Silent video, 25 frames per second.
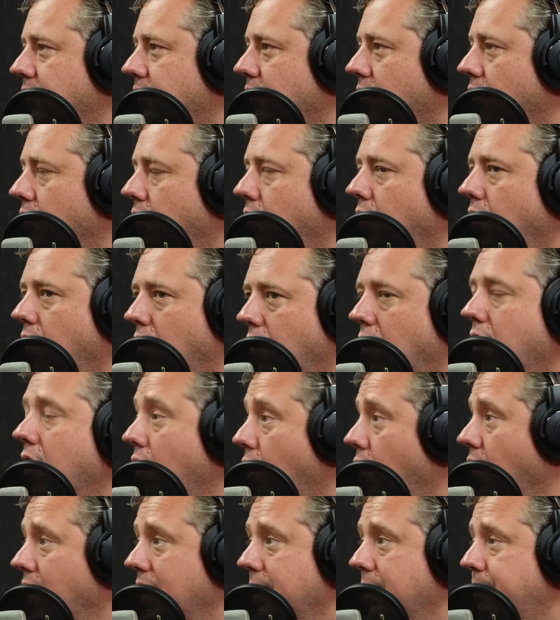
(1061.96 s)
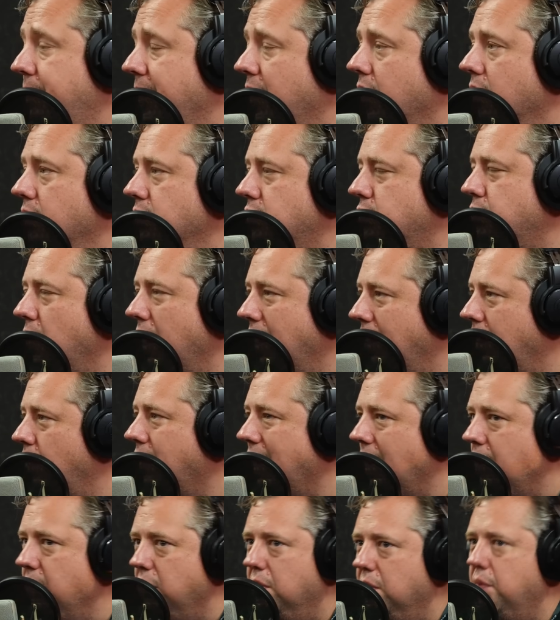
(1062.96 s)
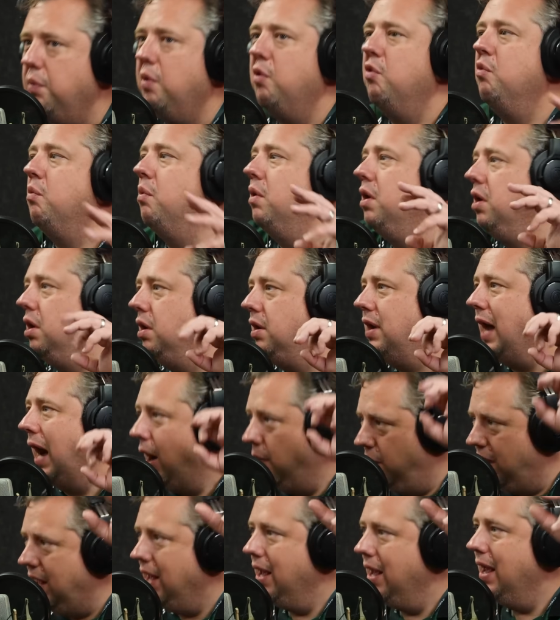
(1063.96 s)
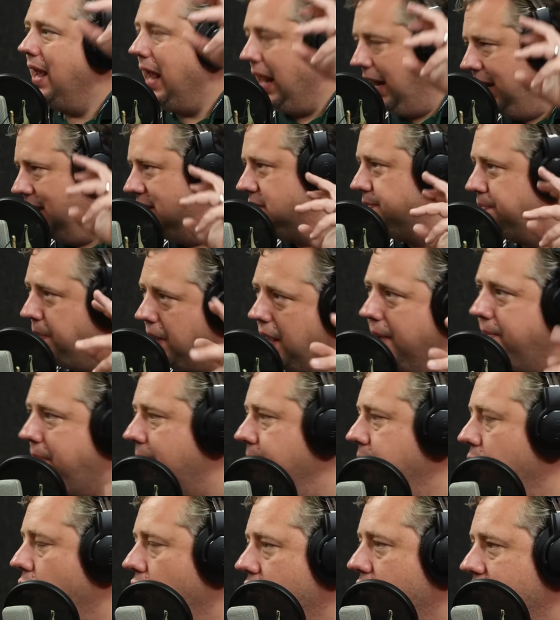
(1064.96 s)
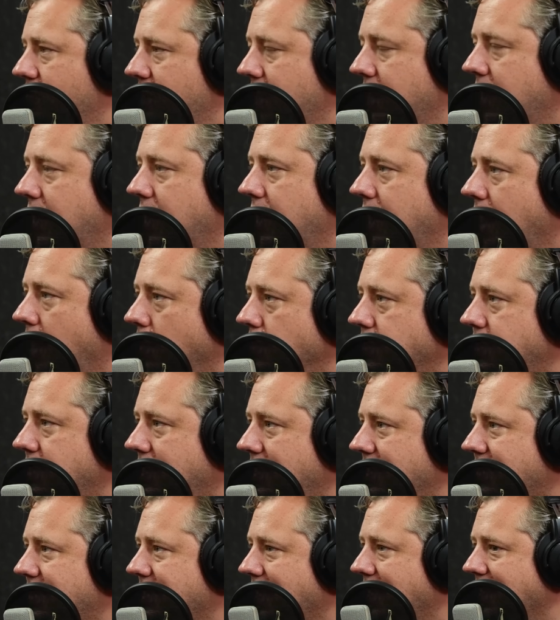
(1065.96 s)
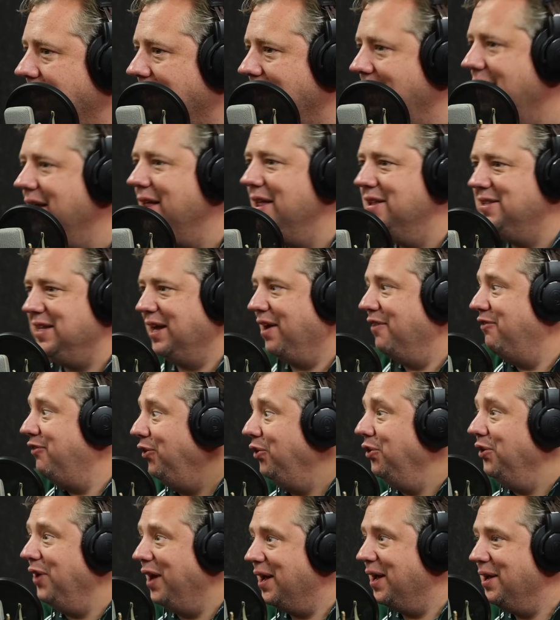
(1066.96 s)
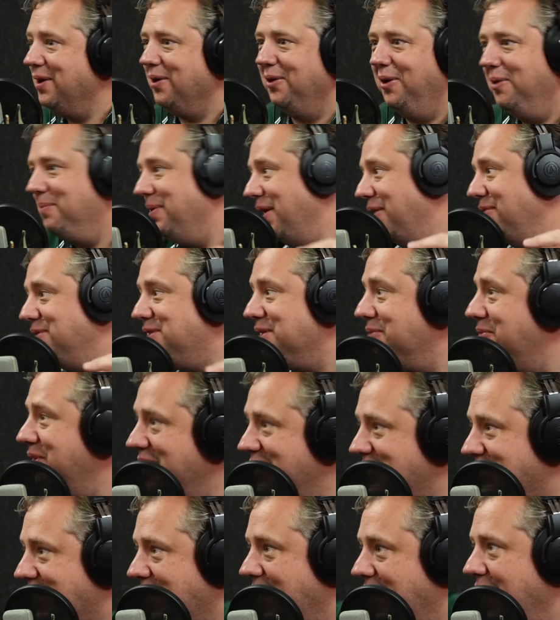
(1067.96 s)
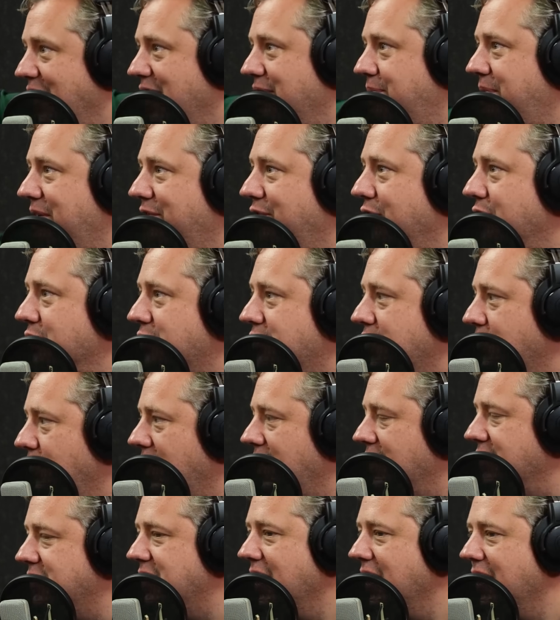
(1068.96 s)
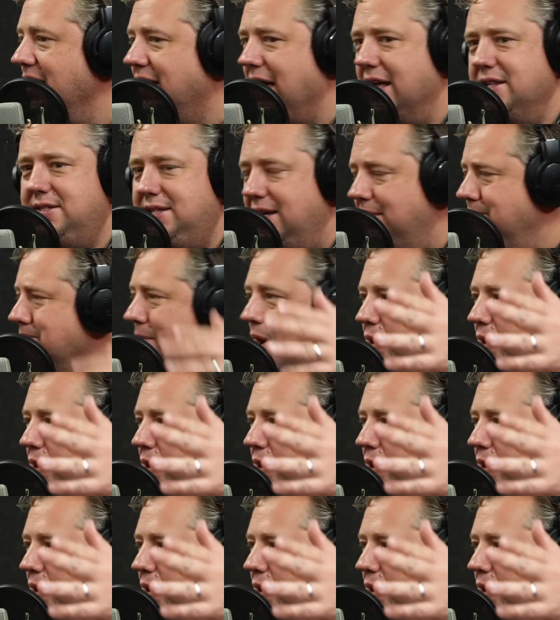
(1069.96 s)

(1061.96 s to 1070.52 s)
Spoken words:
or it becomes, well, okay, well now it is a bit more in and out, and it's like a full nightclub. Someone needs to leave before someone else gets in.